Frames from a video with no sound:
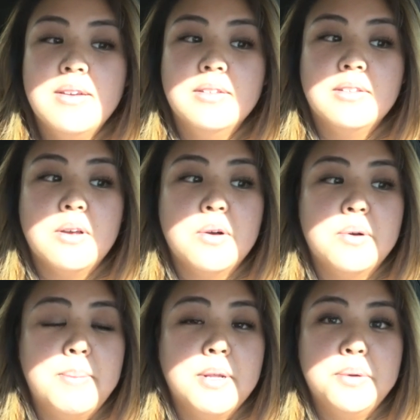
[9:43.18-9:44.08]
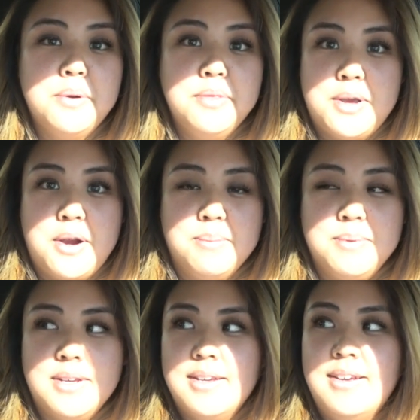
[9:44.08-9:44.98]
So I'm gonna go to
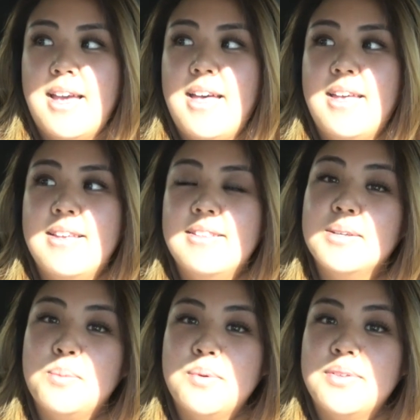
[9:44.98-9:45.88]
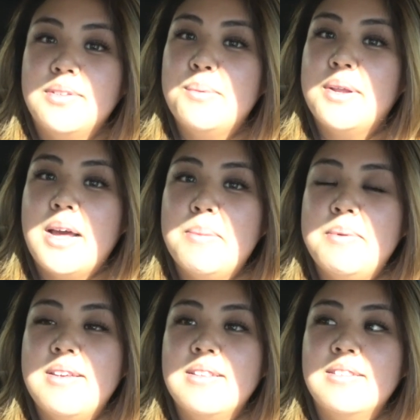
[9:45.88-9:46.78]
therapy and we'll see what
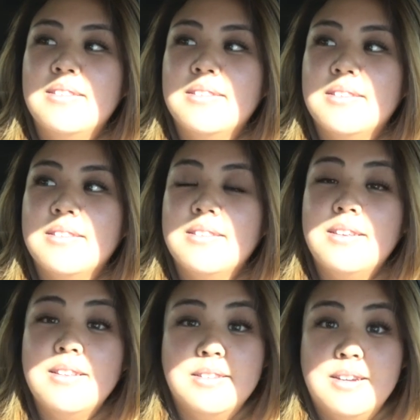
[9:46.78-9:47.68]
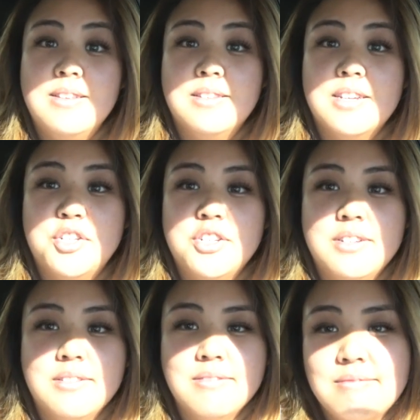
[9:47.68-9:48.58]
happens in today's session.